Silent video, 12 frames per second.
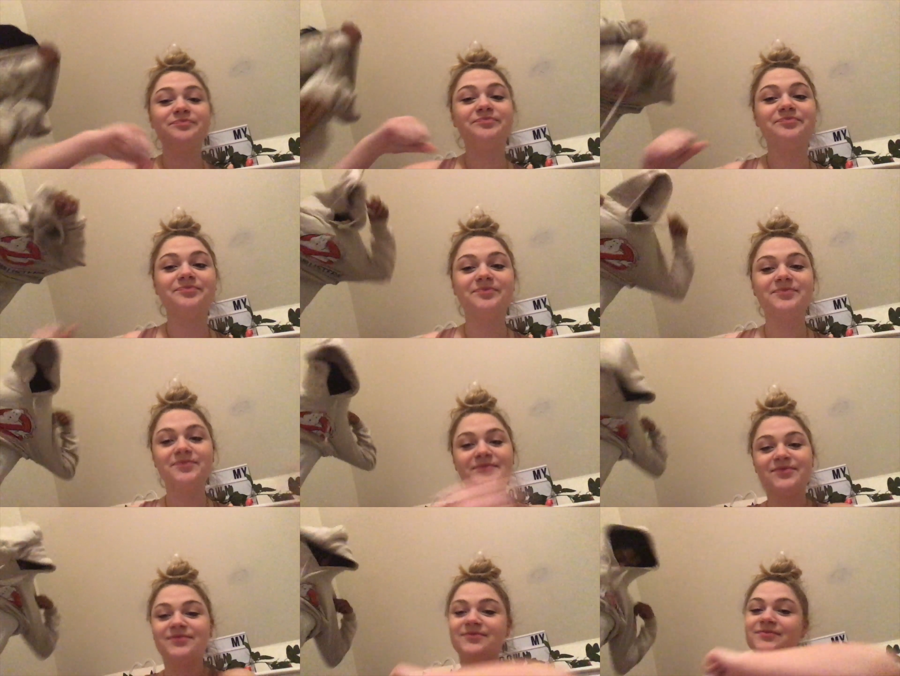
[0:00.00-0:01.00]

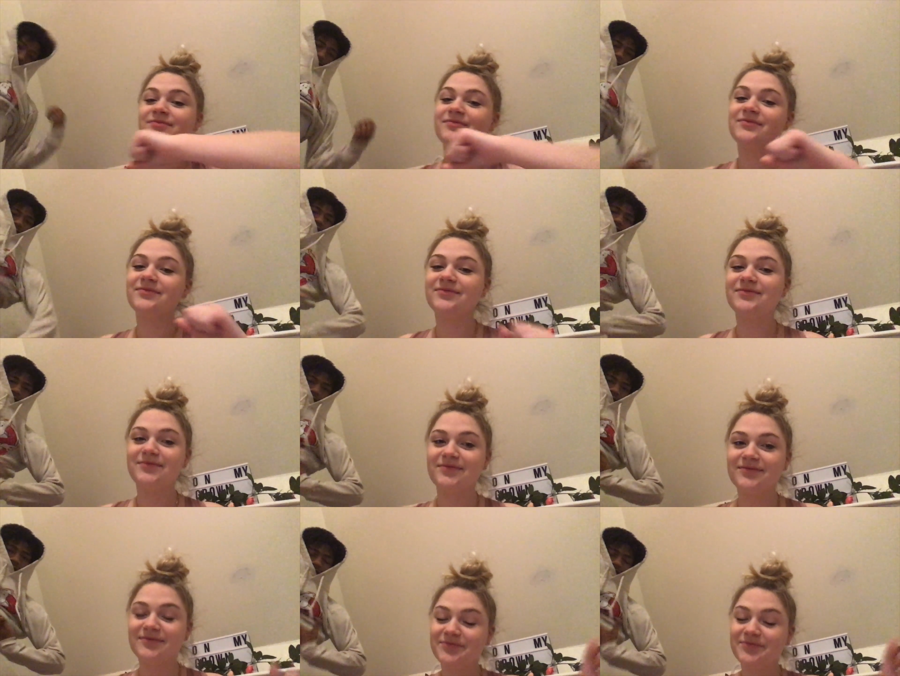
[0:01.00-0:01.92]
Nothing is said.